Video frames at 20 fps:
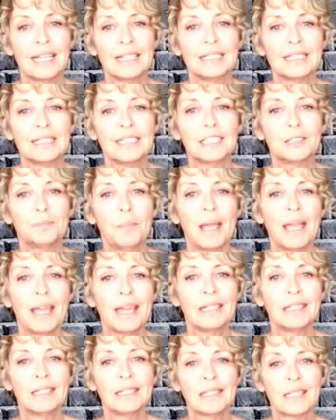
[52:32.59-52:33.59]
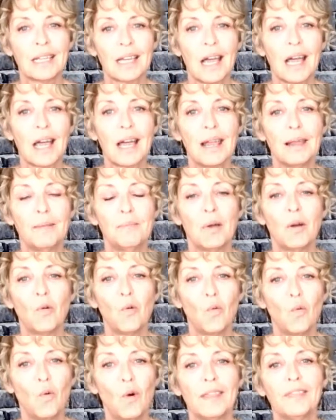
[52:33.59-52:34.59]
spend time
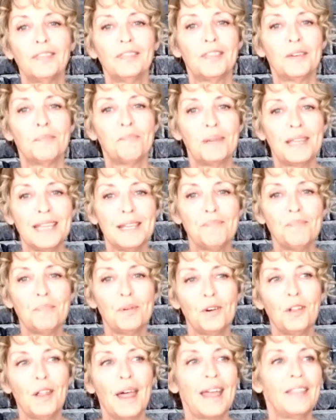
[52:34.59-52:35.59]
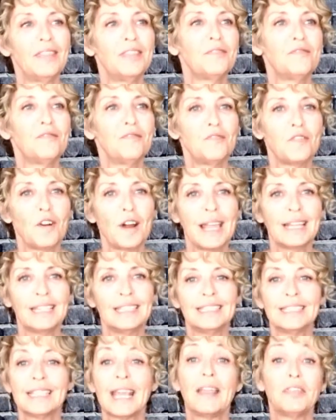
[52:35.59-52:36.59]
with the people and the
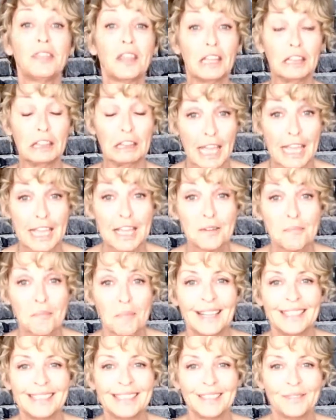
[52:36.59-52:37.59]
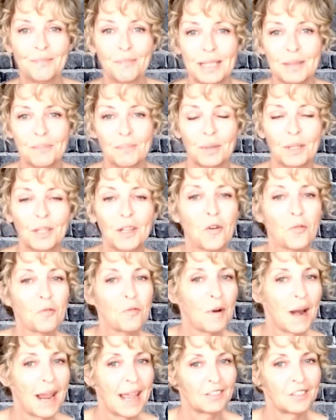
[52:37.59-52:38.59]
friends and the like-minded people
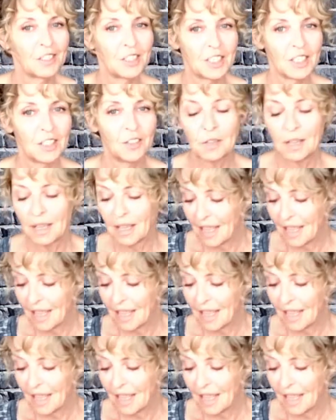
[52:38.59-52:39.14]
around you